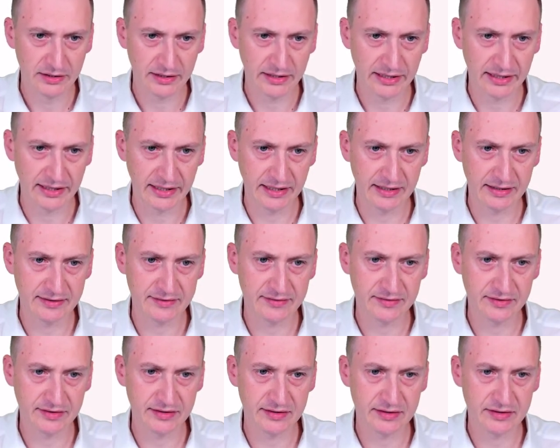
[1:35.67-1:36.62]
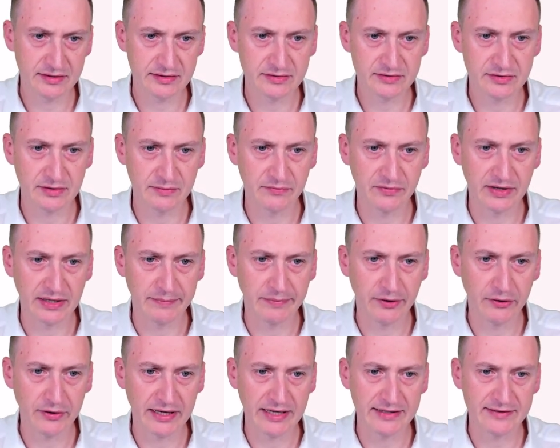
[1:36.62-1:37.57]
And something
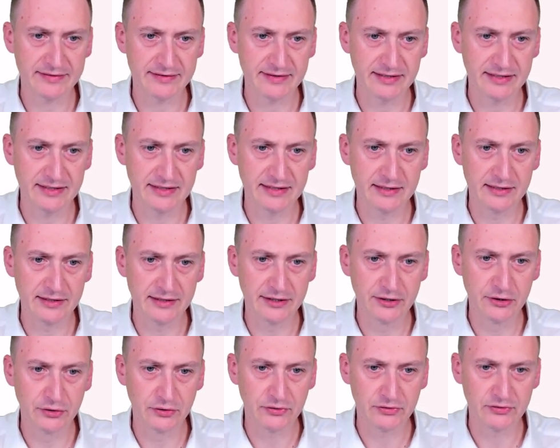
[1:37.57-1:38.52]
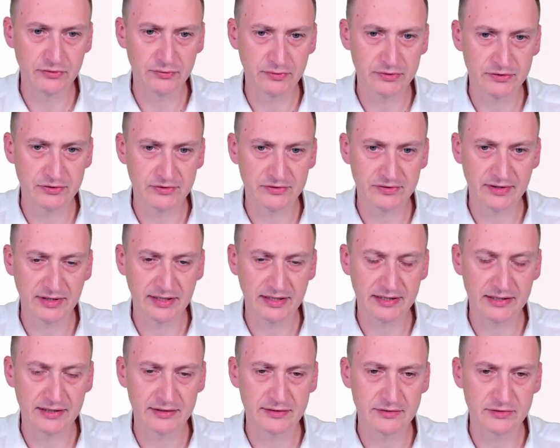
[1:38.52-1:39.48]
about SE Linux, which is
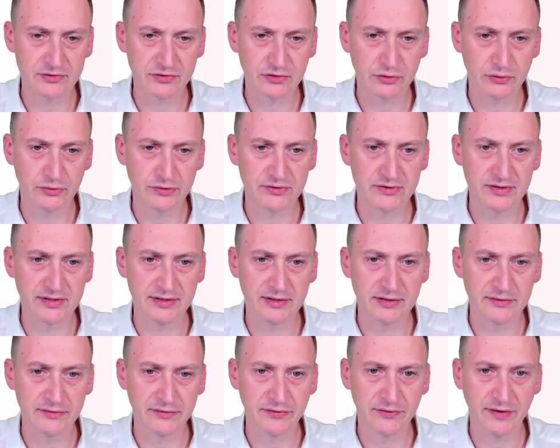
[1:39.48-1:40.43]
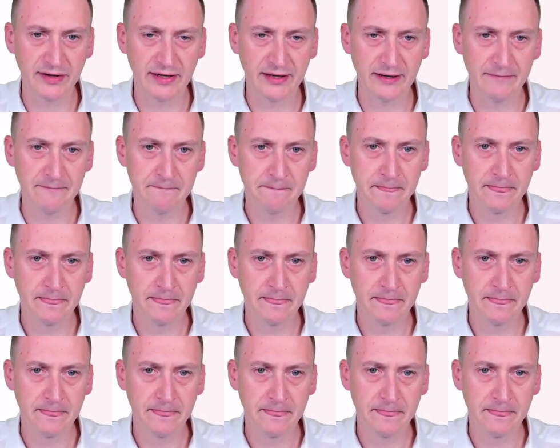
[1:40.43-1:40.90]
a security thing.